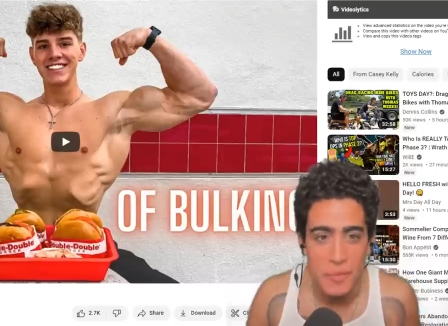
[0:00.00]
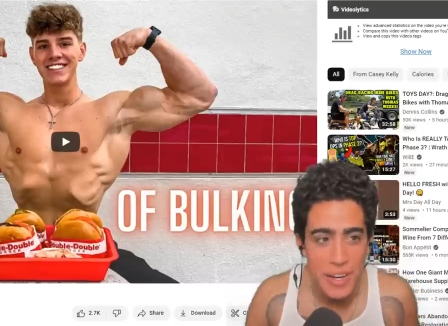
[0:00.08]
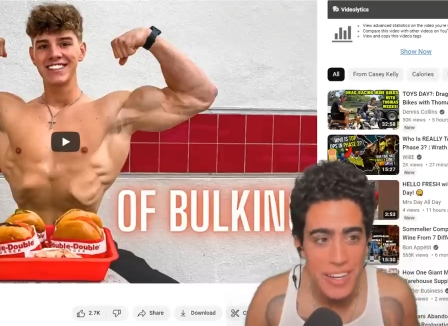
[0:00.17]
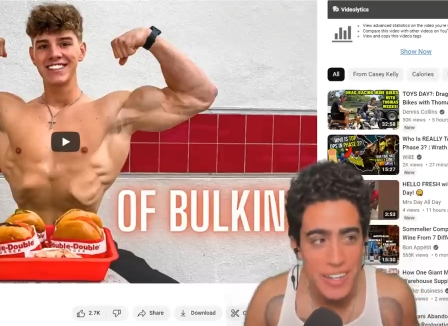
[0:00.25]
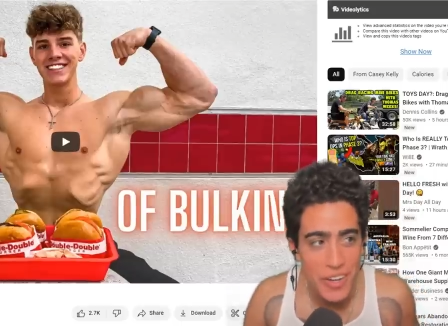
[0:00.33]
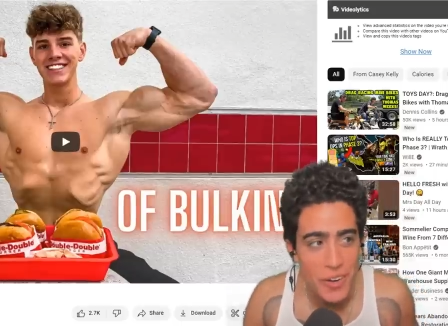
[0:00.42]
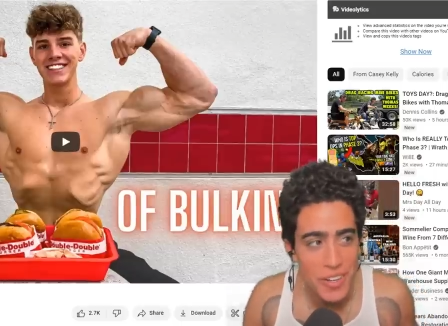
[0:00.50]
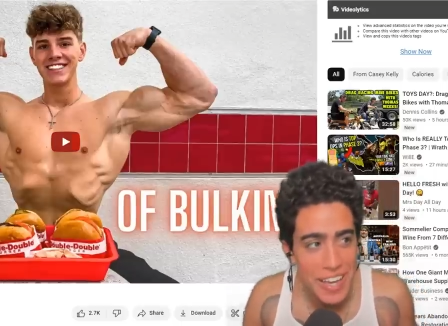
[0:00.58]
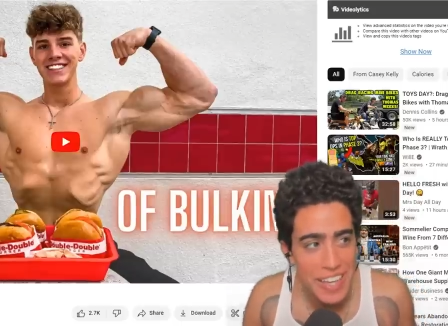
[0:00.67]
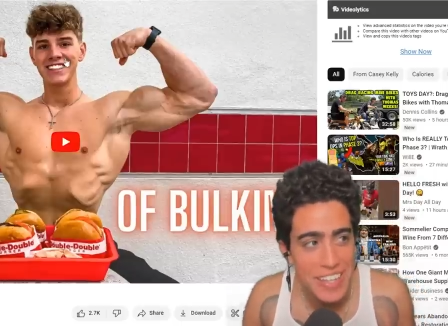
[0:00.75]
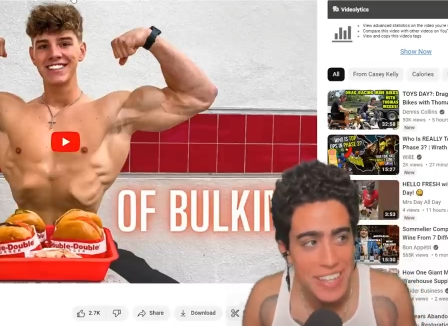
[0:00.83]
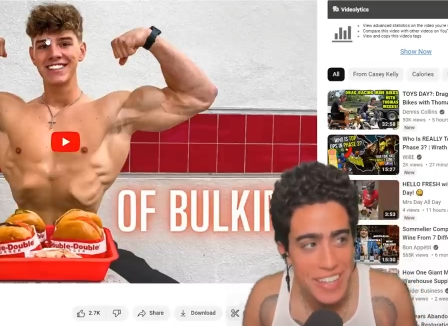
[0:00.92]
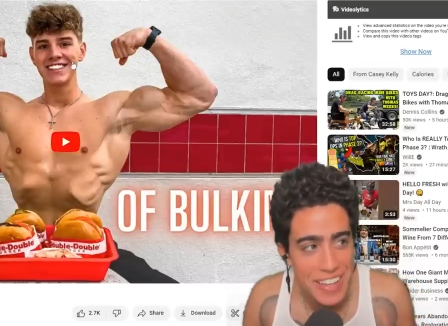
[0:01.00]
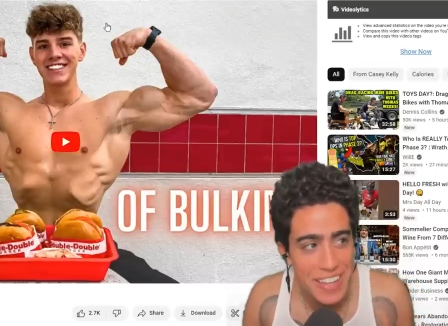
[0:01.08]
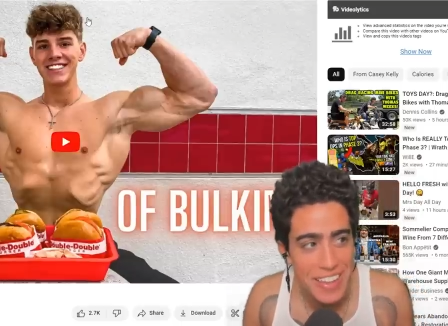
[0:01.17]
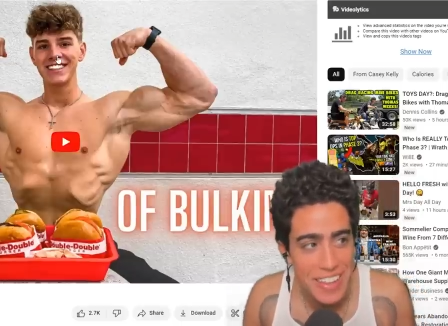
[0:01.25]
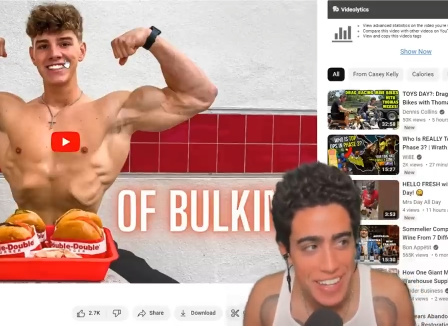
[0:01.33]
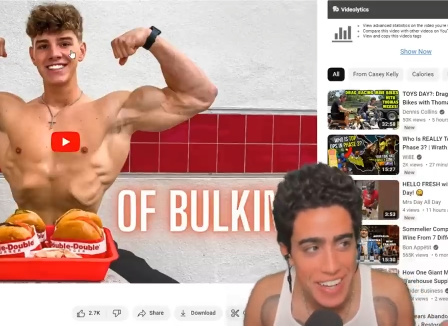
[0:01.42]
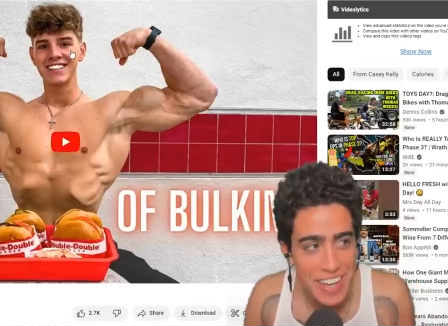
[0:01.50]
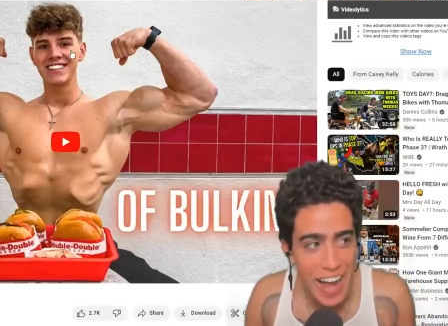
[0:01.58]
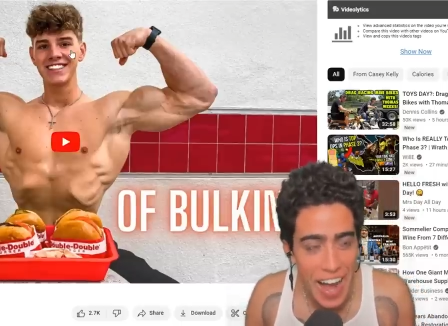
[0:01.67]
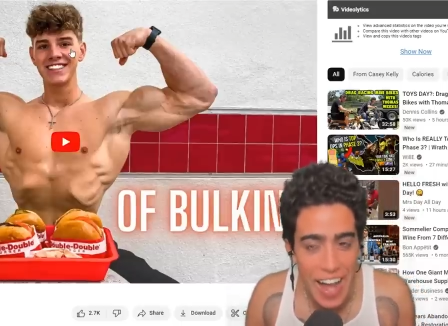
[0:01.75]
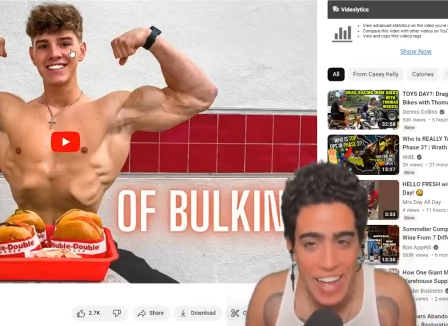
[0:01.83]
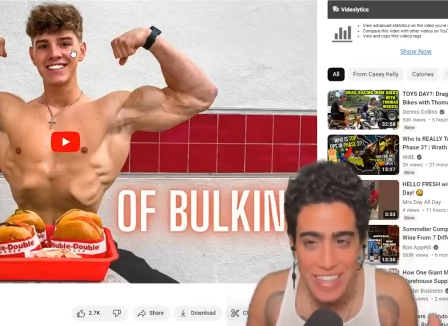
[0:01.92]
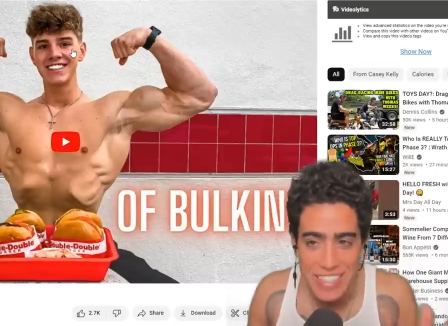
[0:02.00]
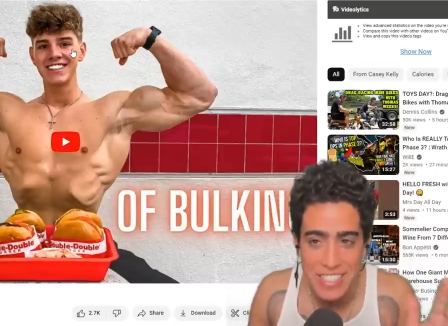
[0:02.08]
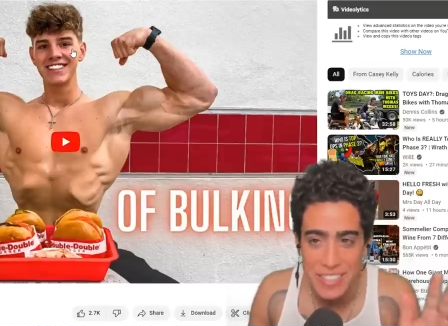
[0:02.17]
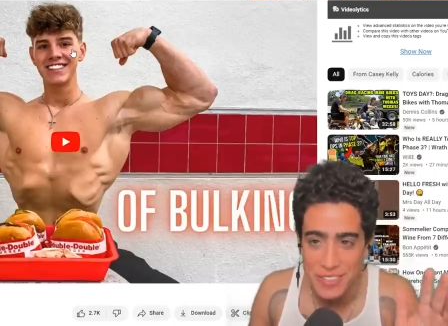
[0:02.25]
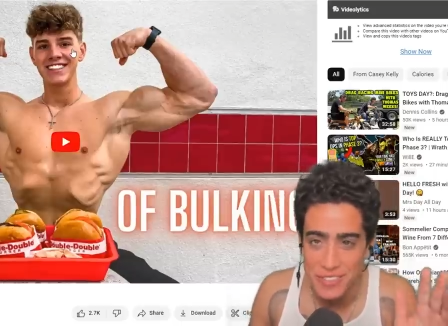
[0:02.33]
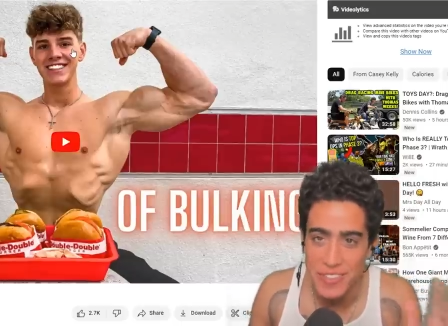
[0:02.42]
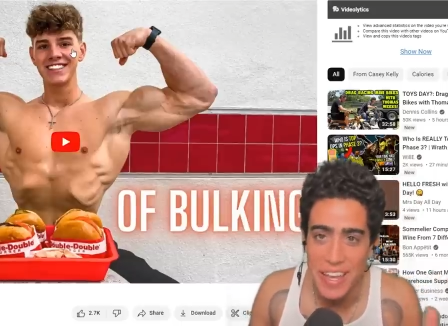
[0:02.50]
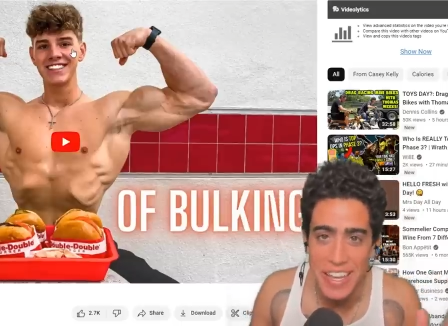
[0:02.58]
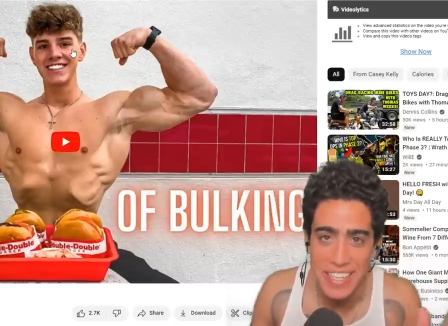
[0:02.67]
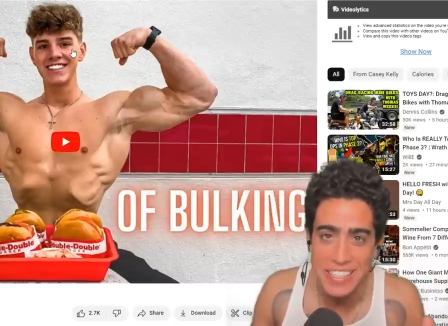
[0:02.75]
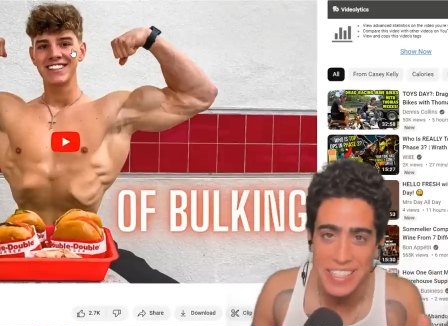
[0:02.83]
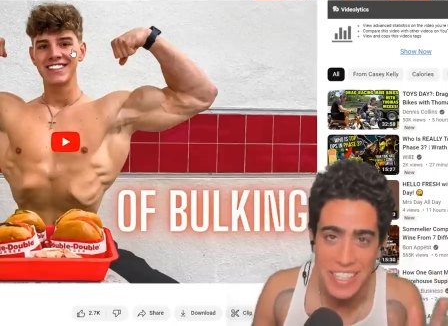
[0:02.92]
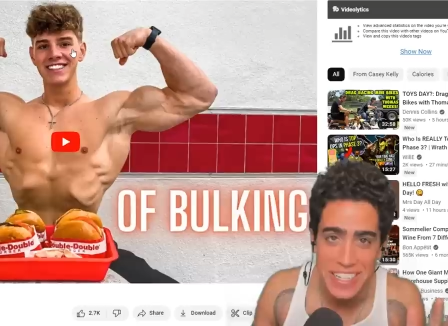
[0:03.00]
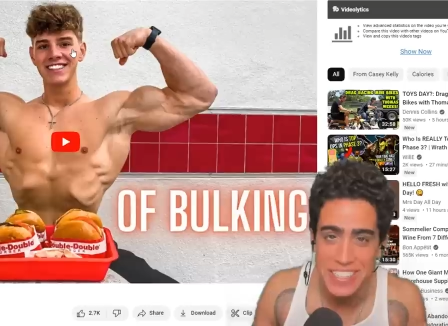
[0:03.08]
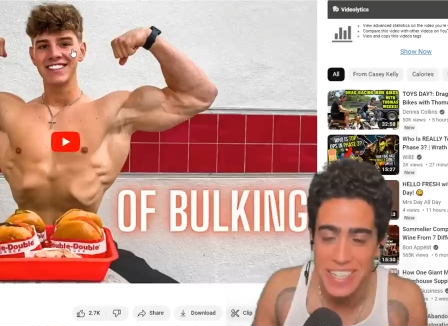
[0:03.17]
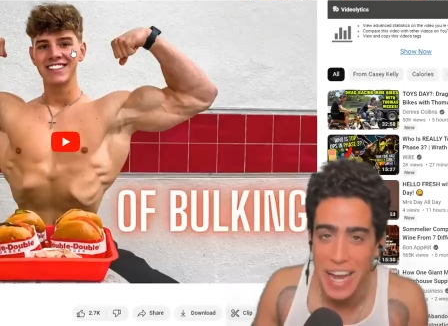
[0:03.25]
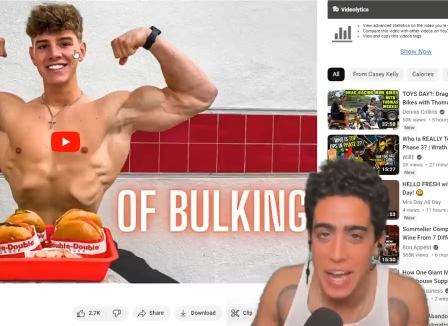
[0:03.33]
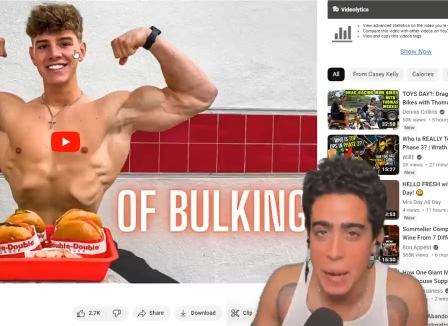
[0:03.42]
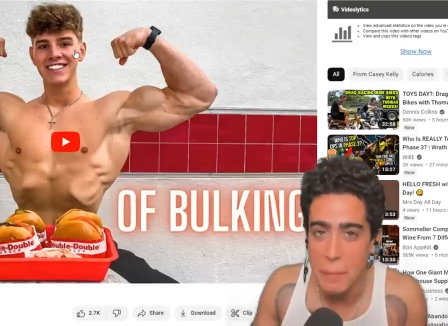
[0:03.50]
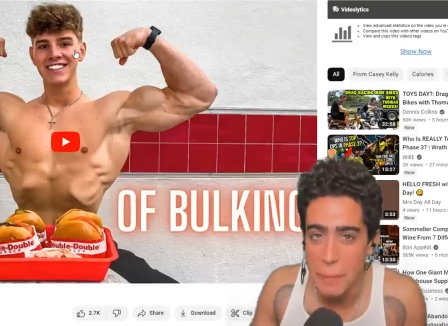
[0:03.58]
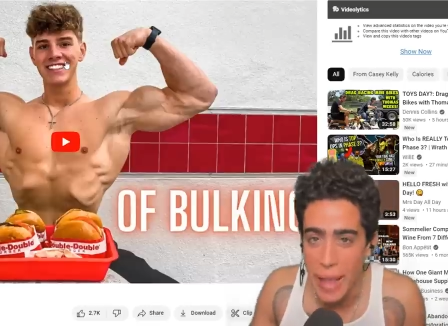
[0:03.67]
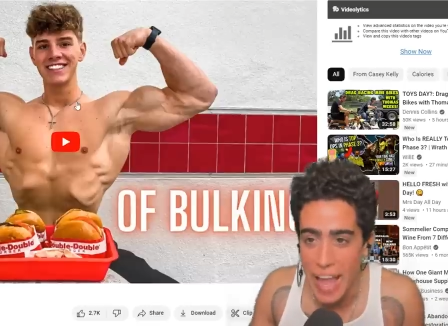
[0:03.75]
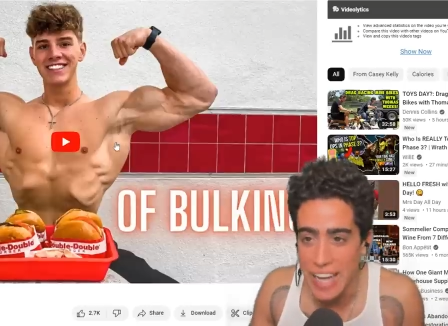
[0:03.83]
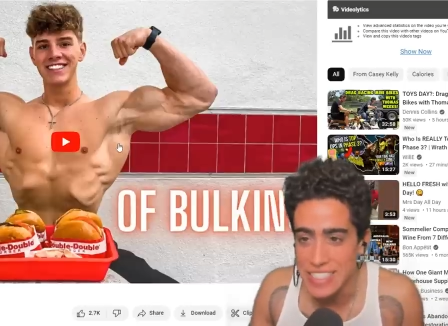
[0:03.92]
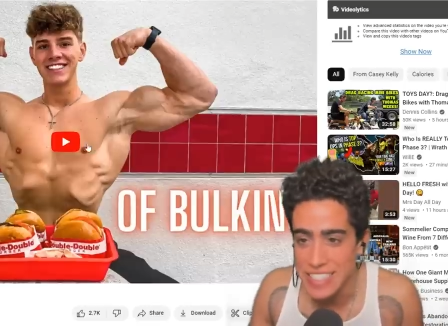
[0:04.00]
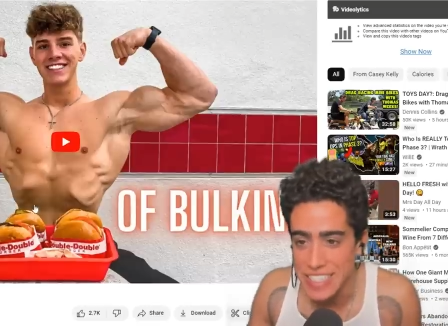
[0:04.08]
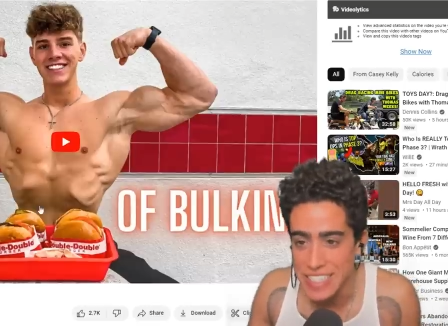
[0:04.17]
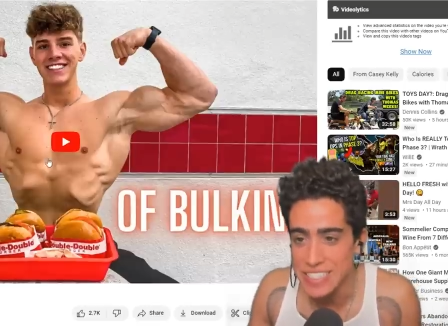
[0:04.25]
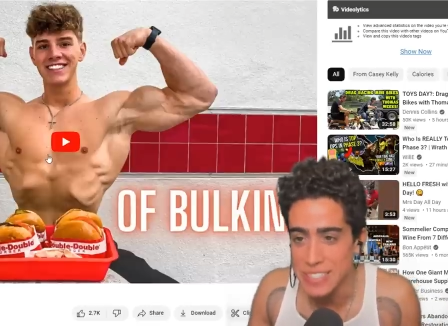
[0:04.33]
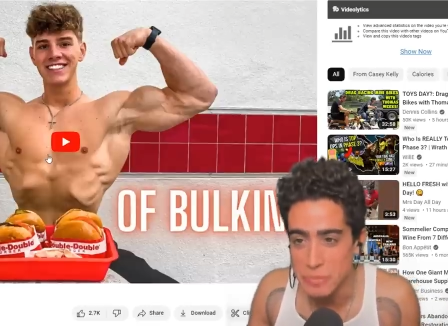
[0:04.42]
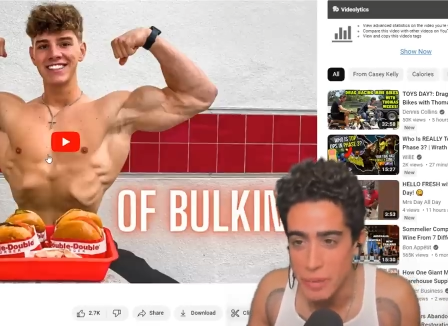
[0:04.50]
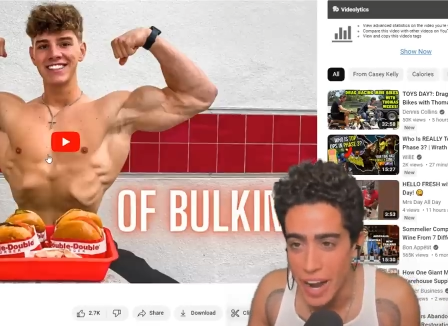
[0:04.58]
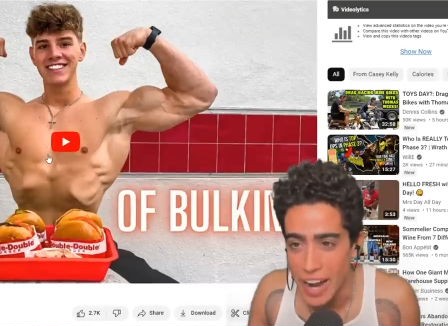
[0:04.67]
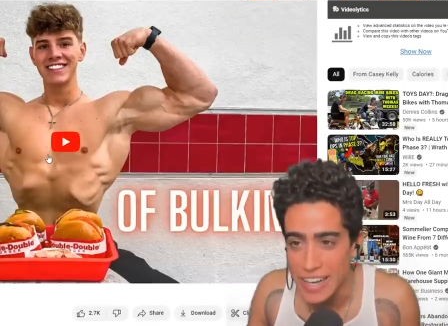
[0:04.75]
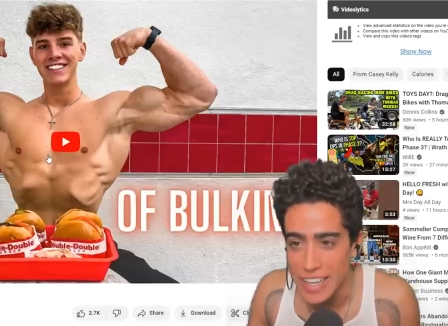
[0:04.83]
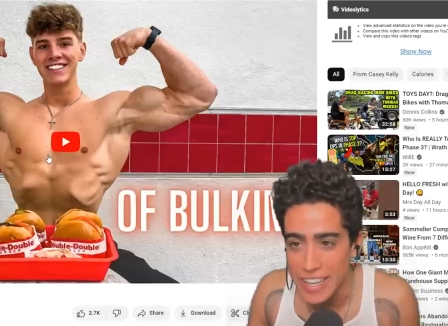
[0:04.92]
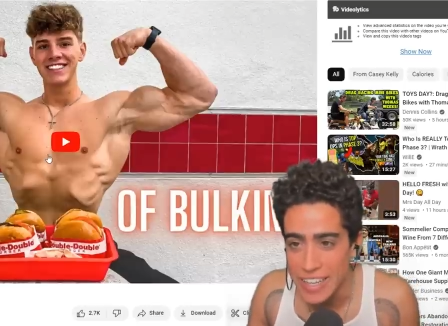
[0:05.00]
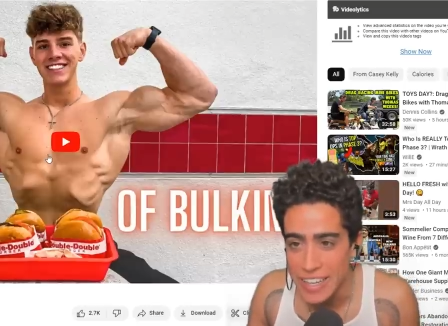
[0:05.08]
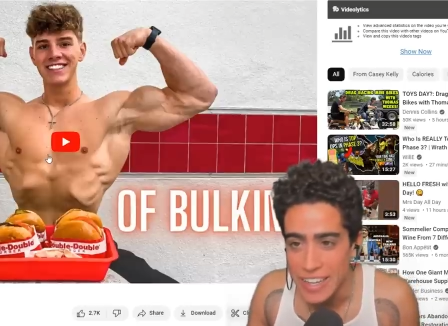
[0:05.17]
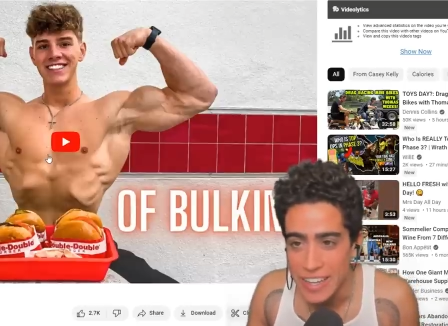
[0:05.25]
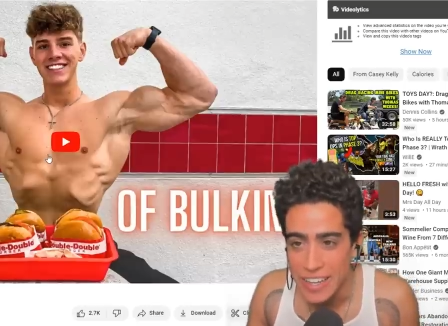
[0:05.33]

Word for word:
Speaker 1: But you know, like the guy's face does not match his body.